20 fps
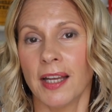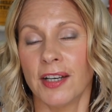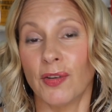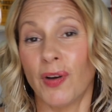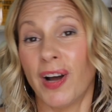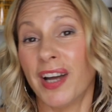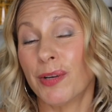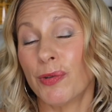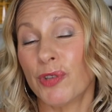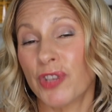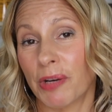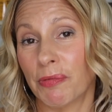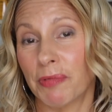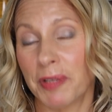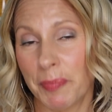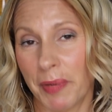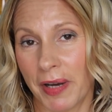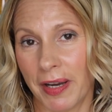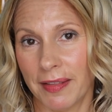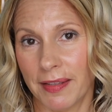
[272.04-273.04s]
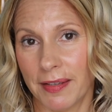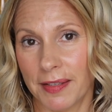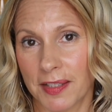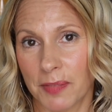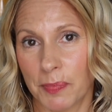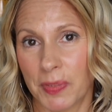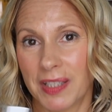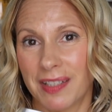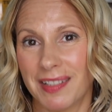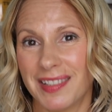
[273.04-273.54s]
Now, I don't generally buy this
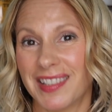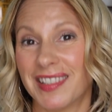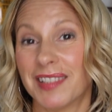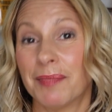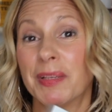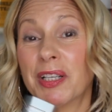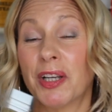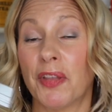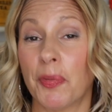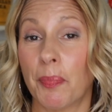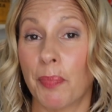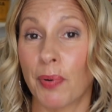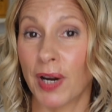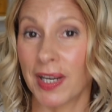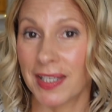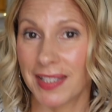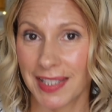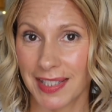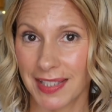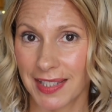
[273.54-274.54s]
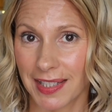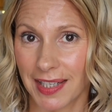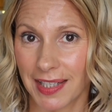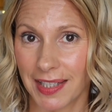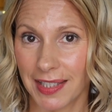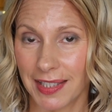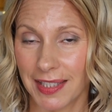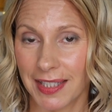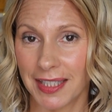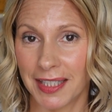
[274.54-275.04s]
because it's a bit on the pricey
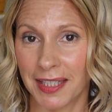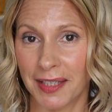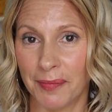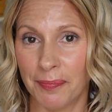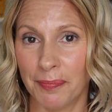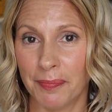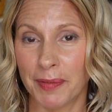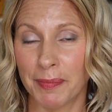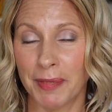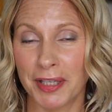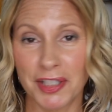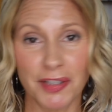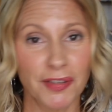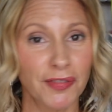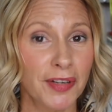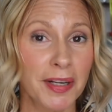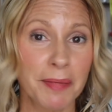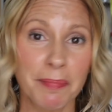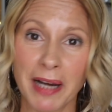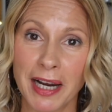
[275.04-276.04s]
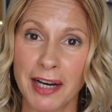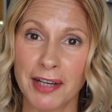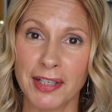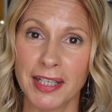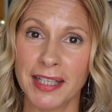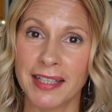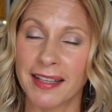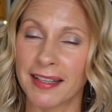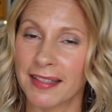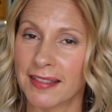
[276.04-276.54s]
side, um, but my dear friend
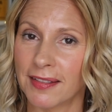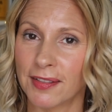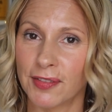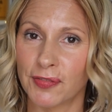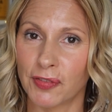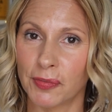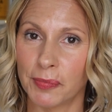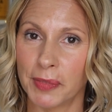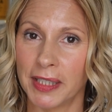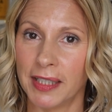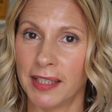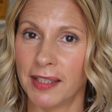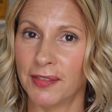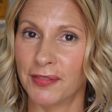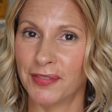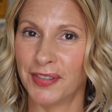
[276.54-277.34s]
Mari gets this for me